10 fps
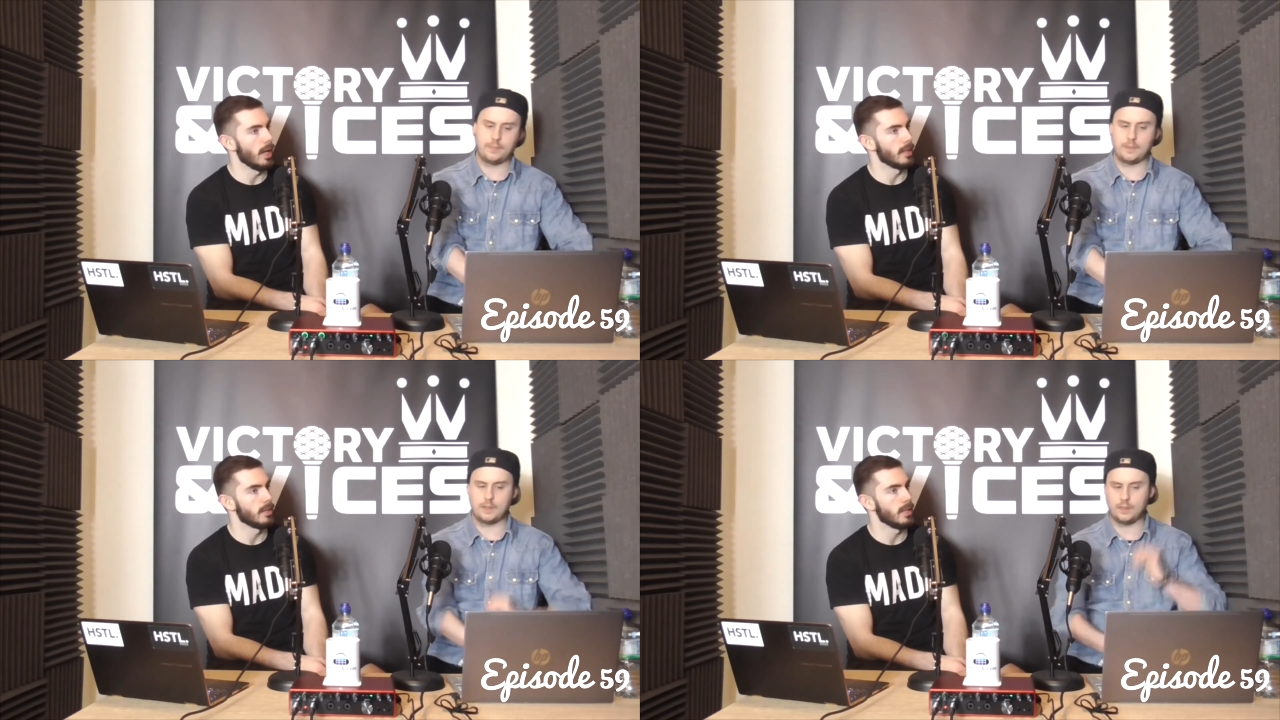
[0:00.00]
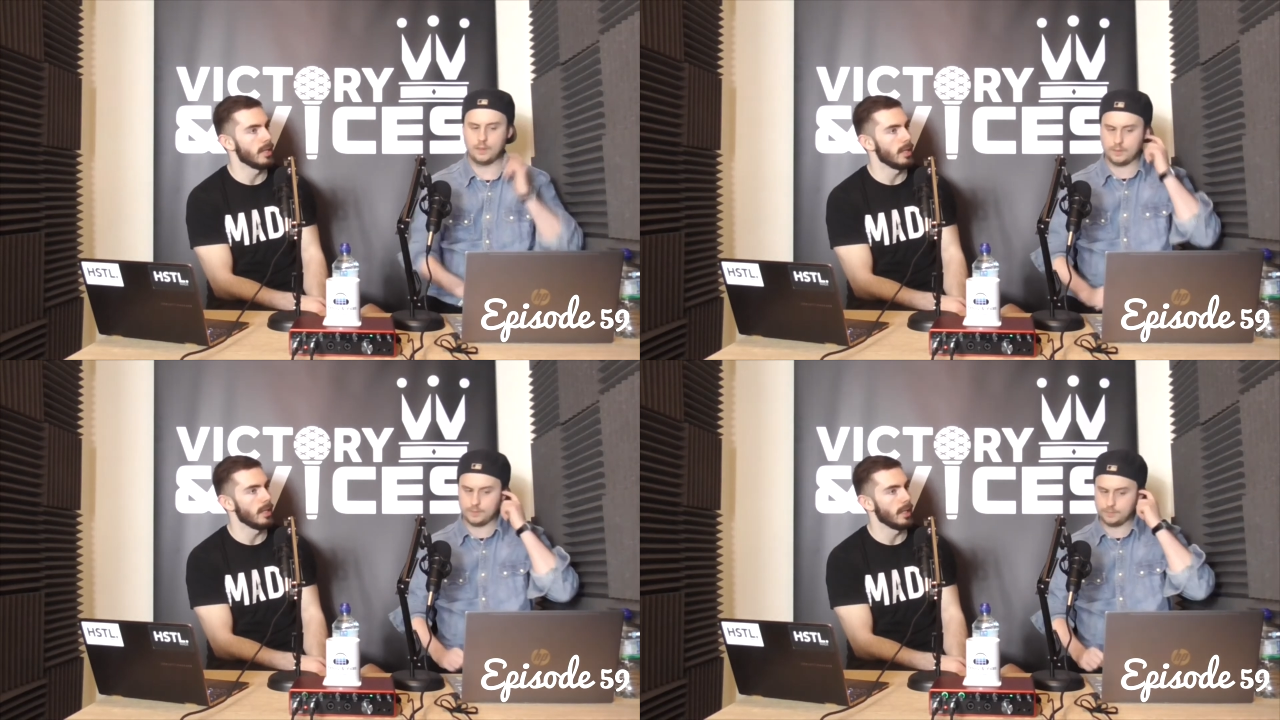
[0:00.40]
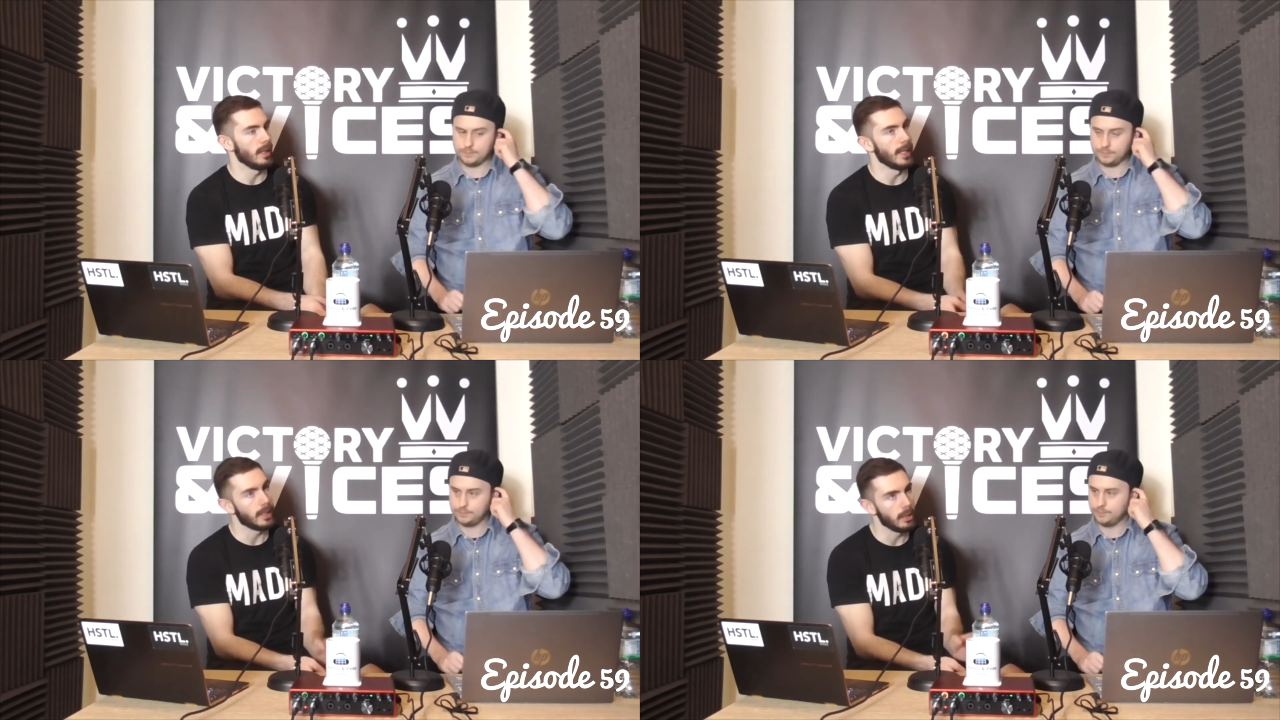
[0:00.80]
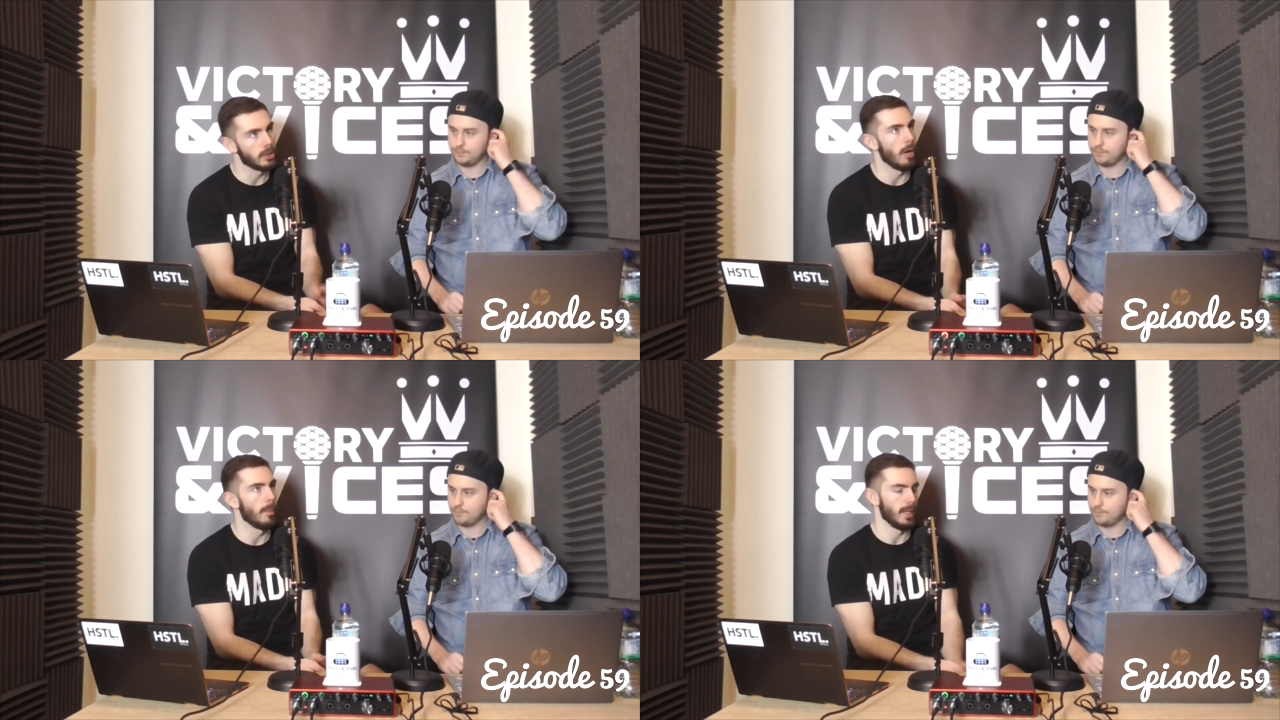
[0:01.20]
Speaker 1: uh, little
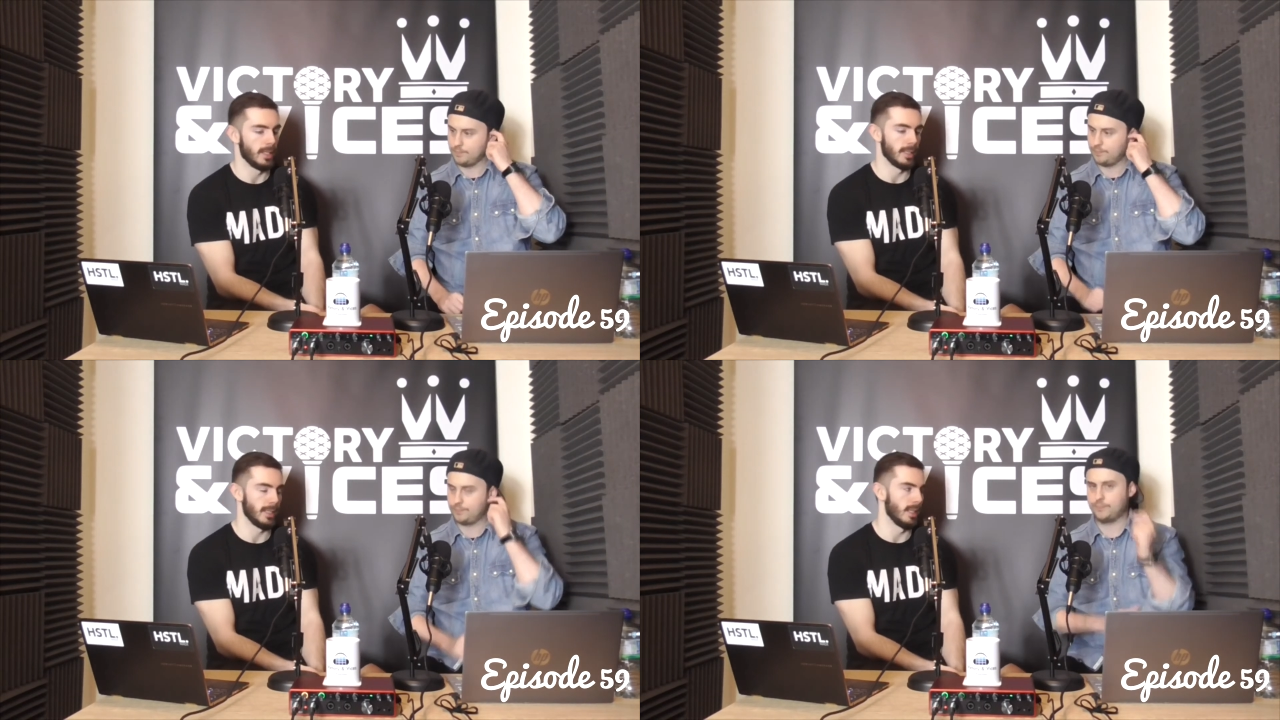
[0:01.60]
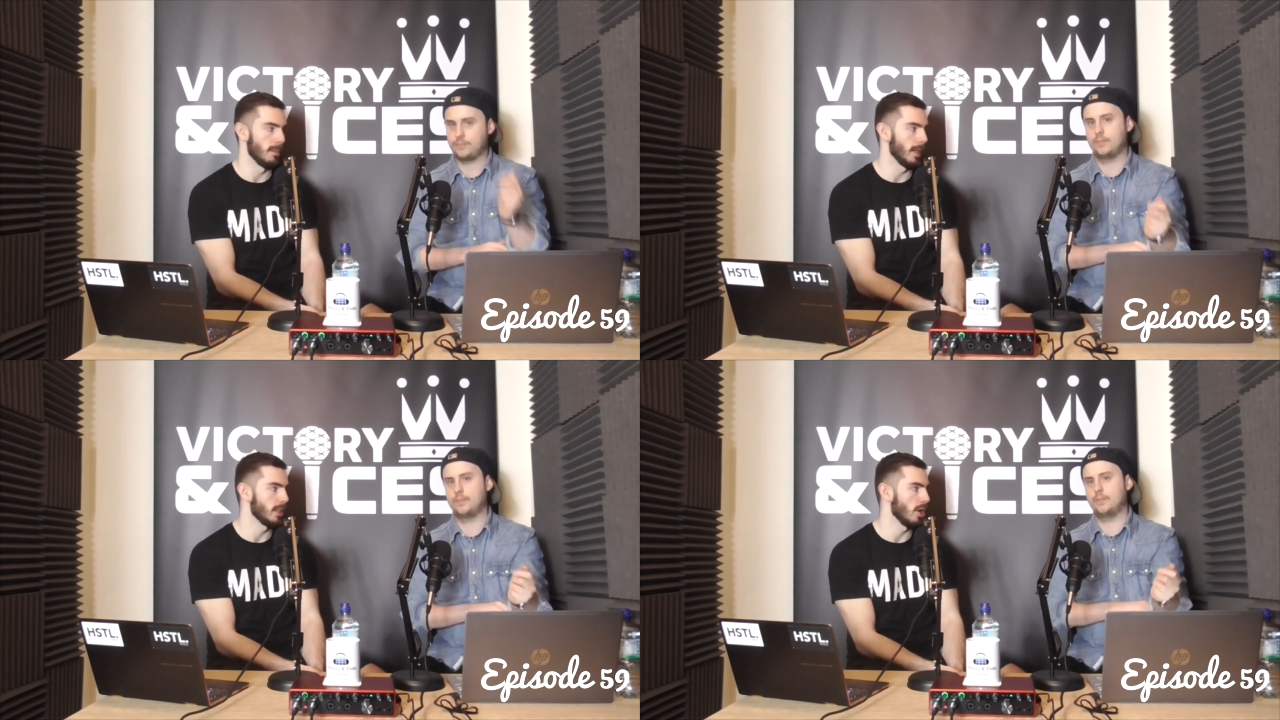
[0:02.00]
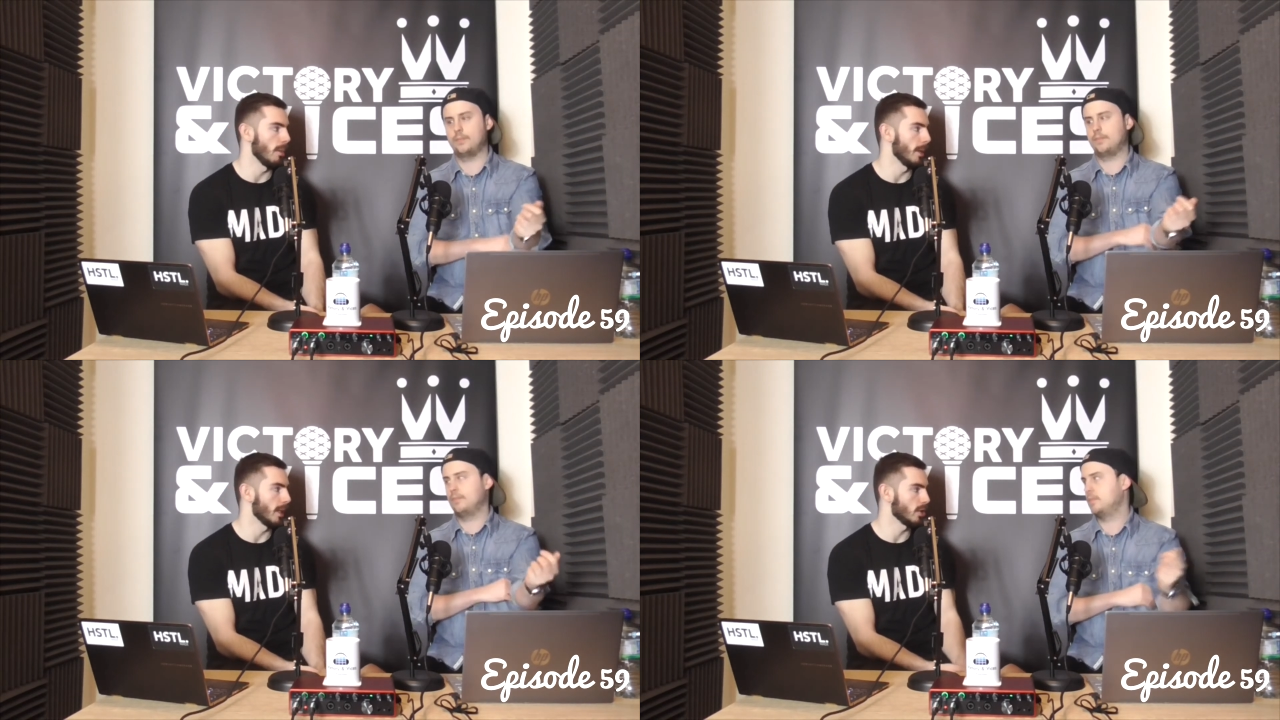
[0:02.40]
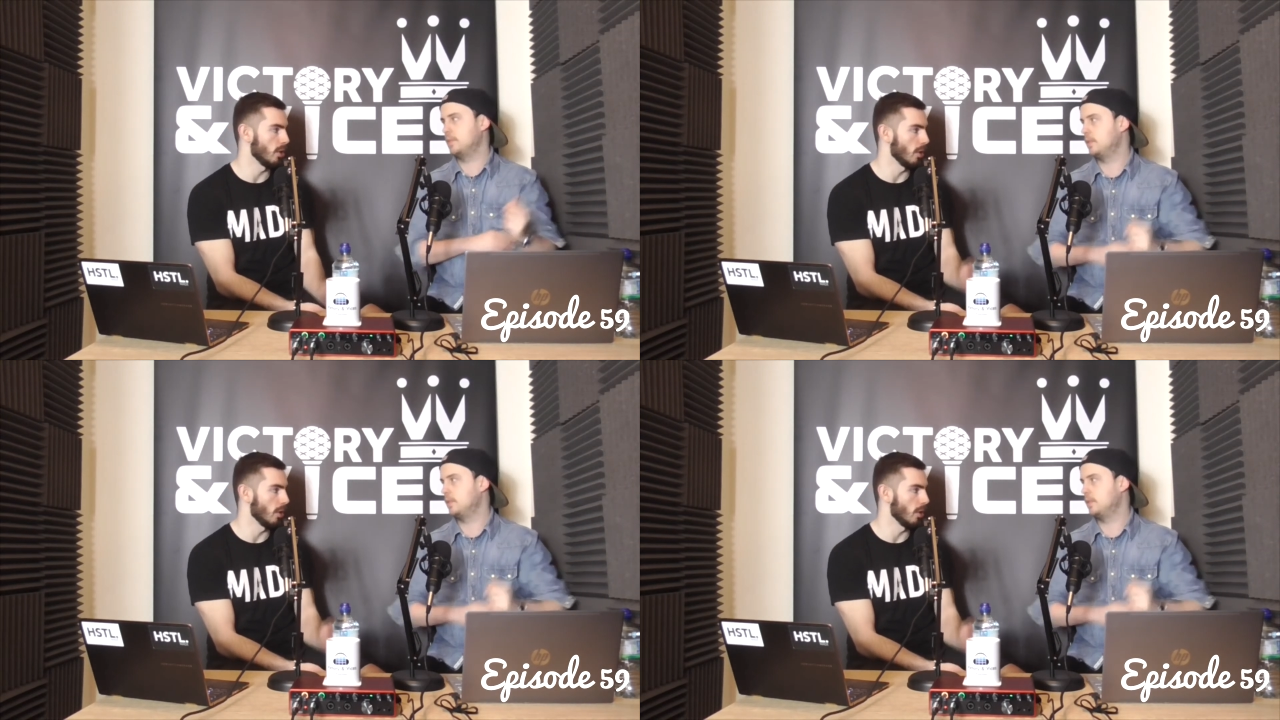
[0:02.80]
topics inside the big topic.